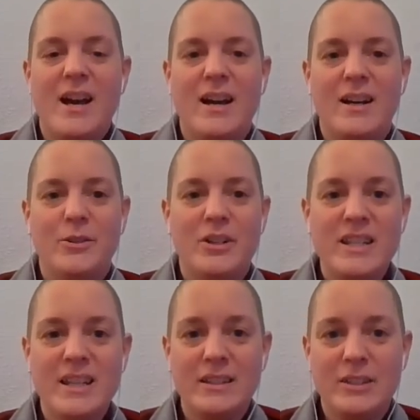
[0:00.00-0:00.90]
Or
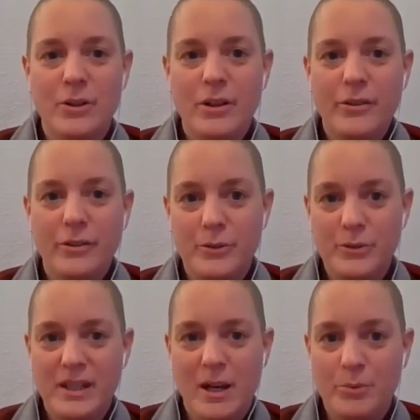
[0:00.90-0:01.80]
digging the earth to
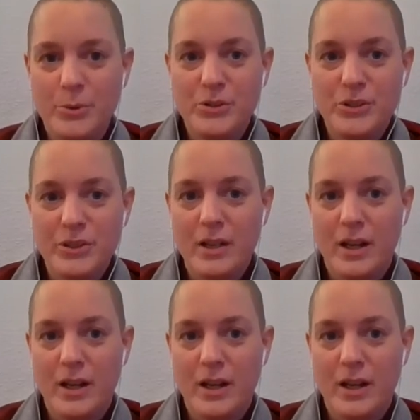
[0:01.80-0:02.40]
dig up roots